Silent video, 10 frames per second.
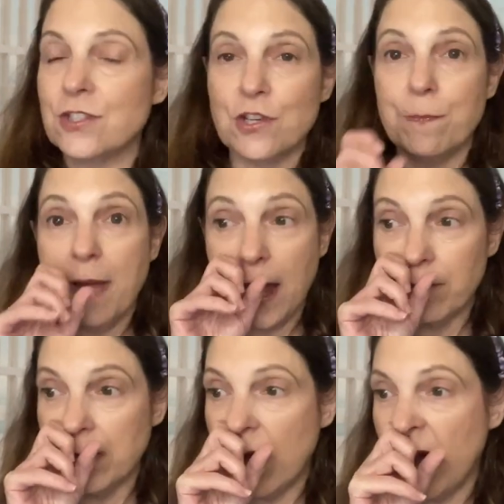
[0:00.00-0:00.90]
They're
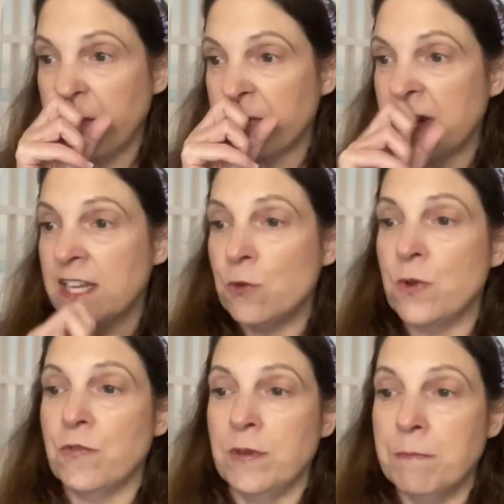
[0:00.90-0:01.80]
battery operated
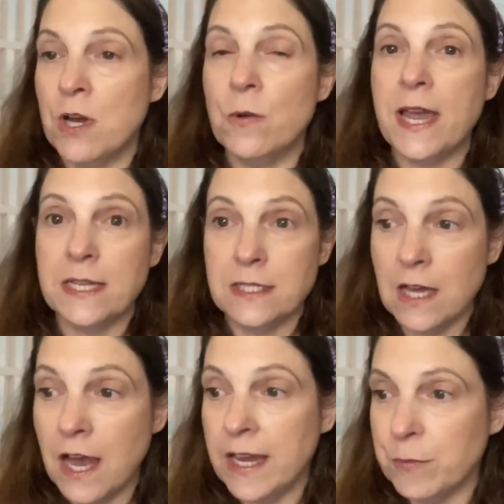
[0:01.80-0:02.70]
with remote and
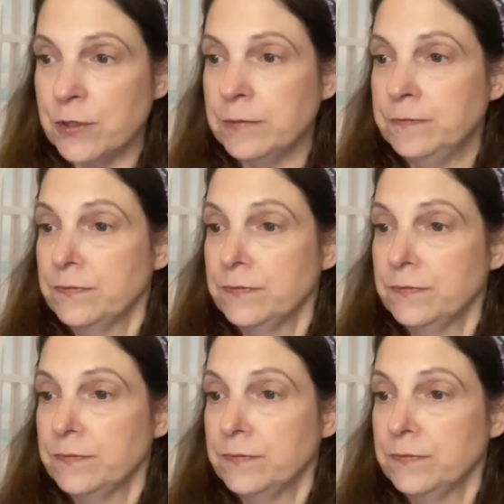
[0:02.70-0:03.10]
timer.